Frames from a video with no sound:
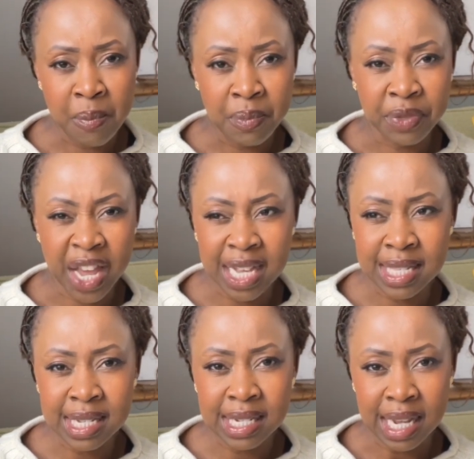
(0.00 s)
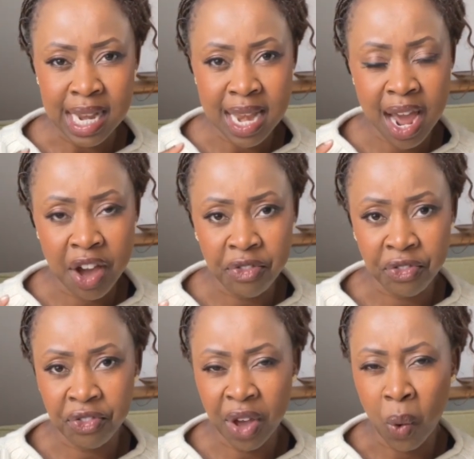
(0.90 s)
there isn't
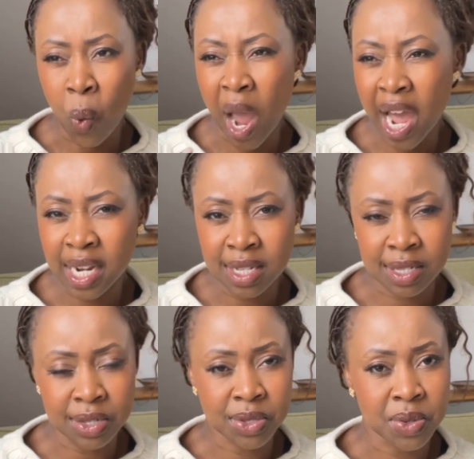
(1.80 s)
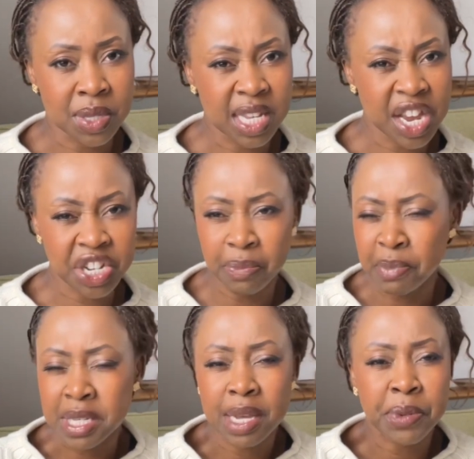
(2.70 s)
enough awareness, association,
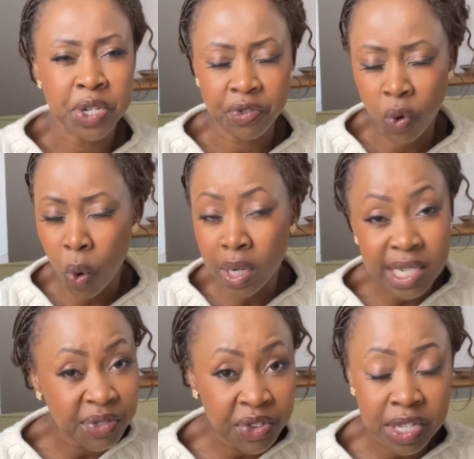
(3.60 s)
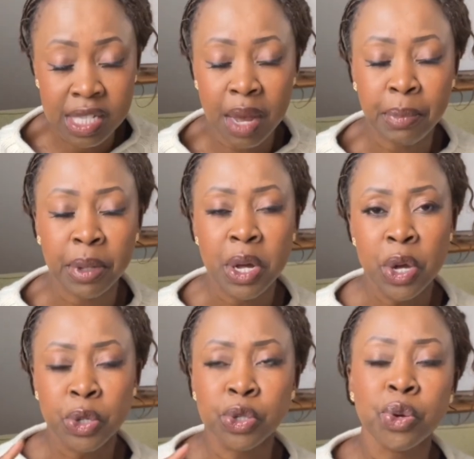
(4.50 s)
perception of quality, for example,
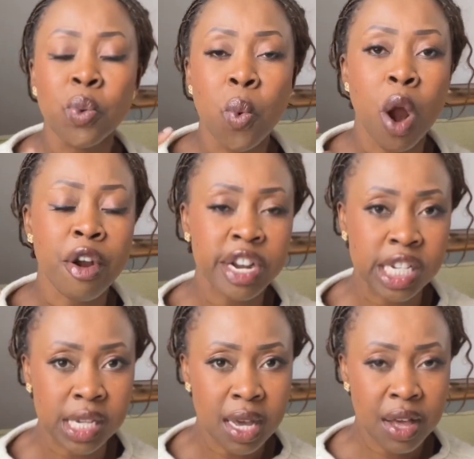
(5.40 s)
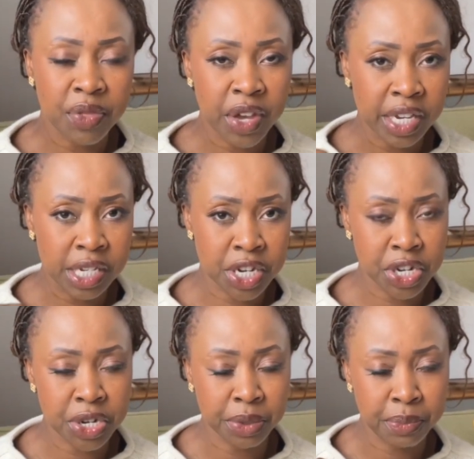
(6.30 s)
to warrant the
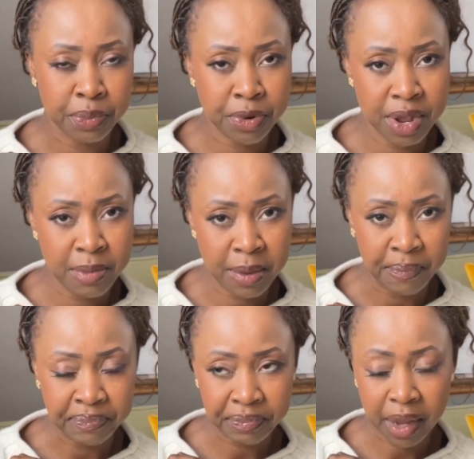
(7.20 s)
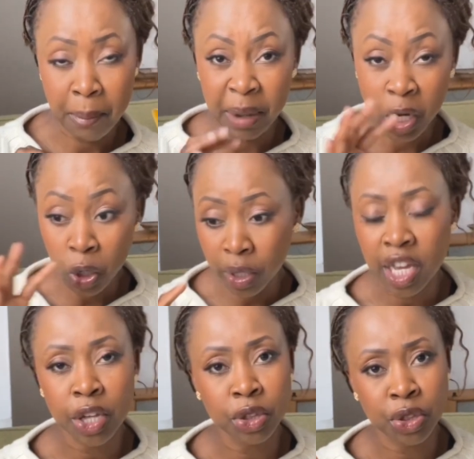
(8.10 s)
additional premium. But looking at